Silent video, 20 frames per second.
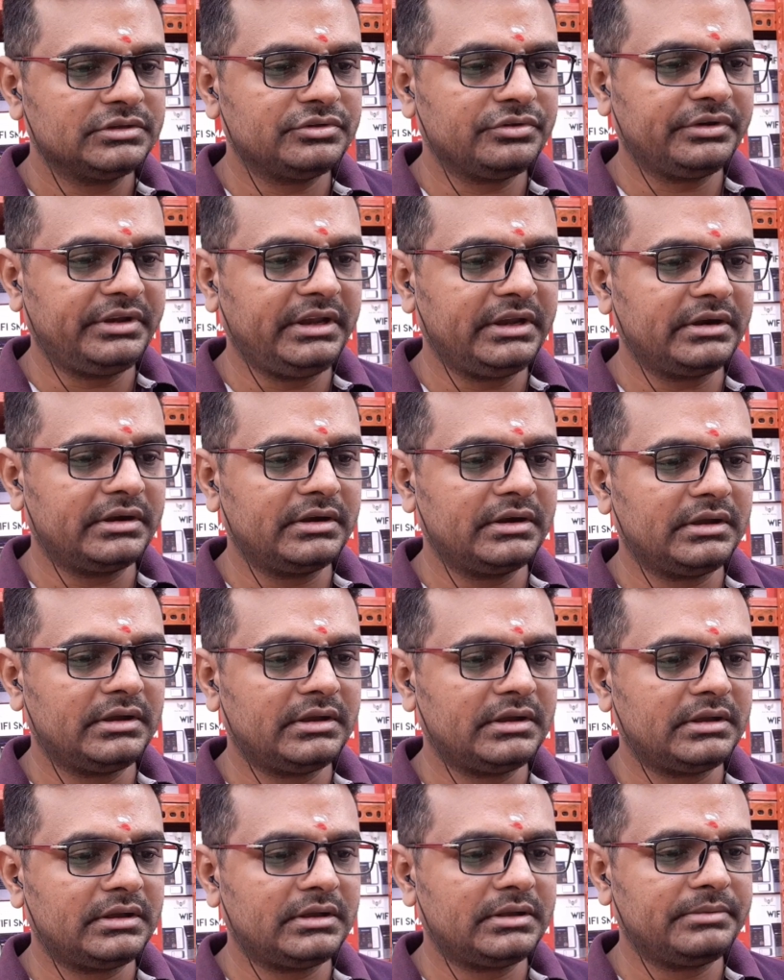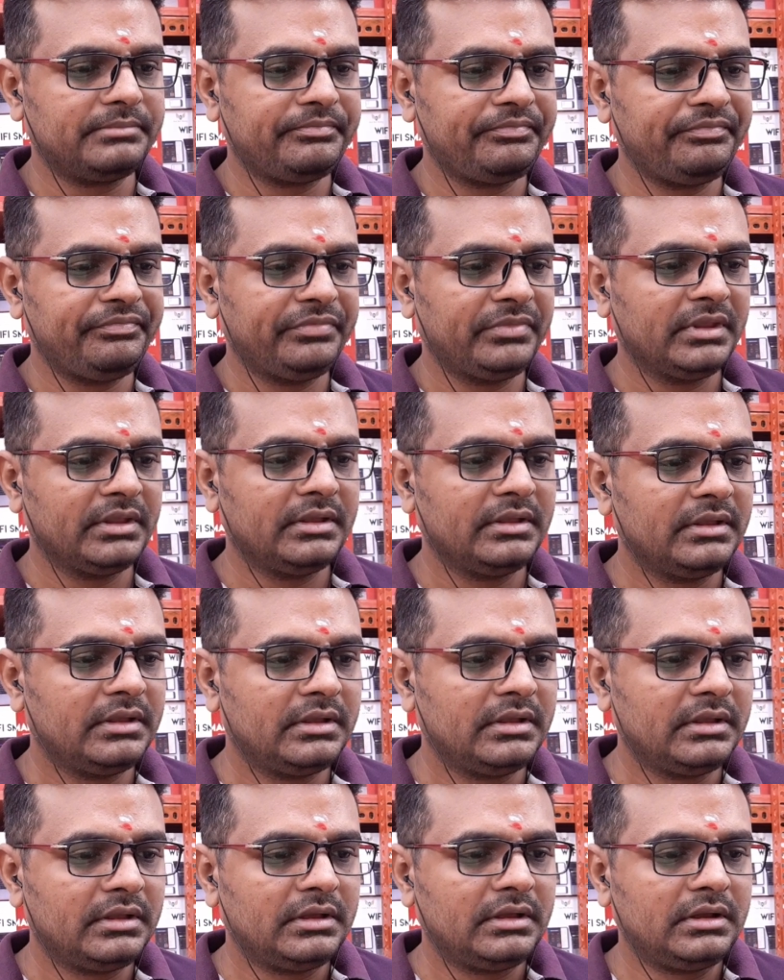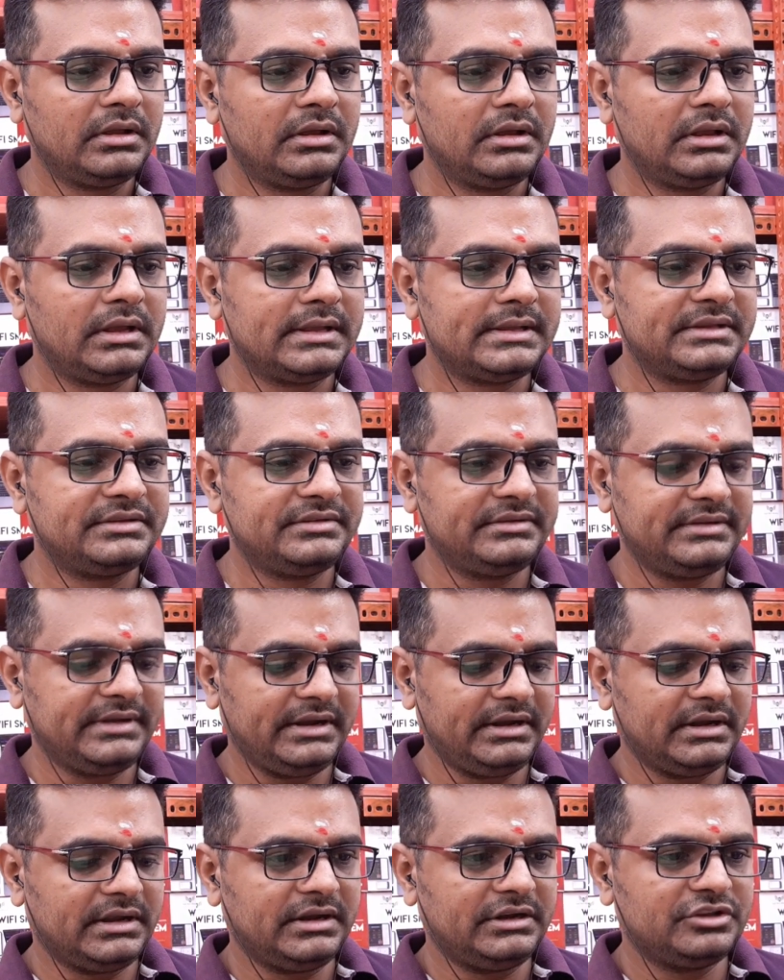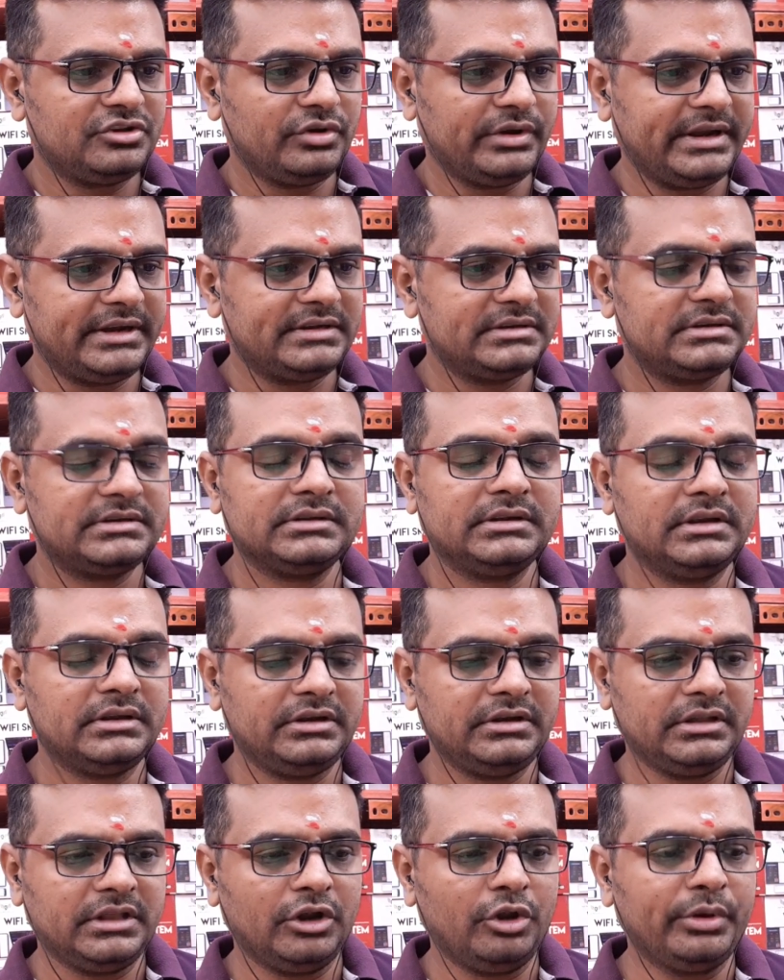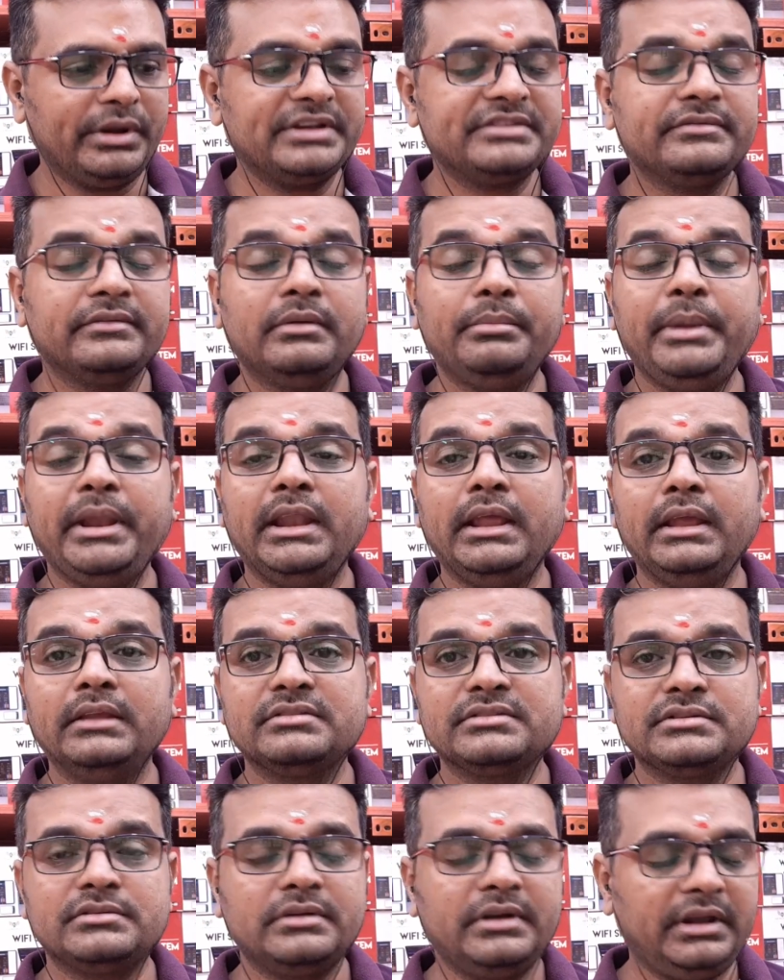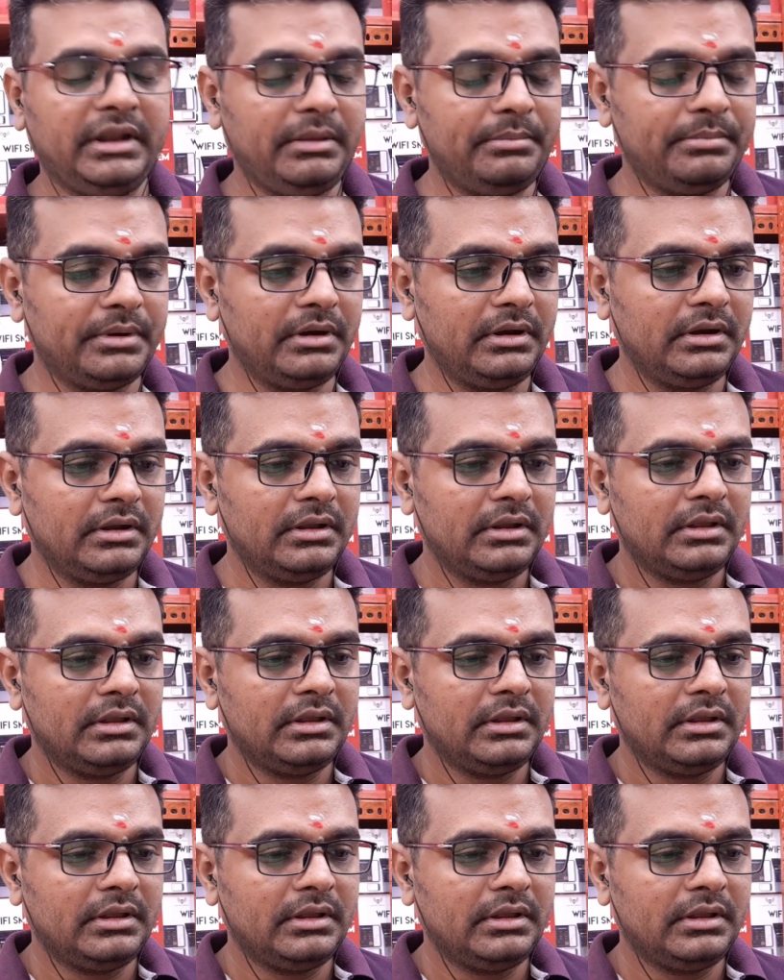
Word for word: so here uh, uh, as I said its location uh, the location will be ISKCON temple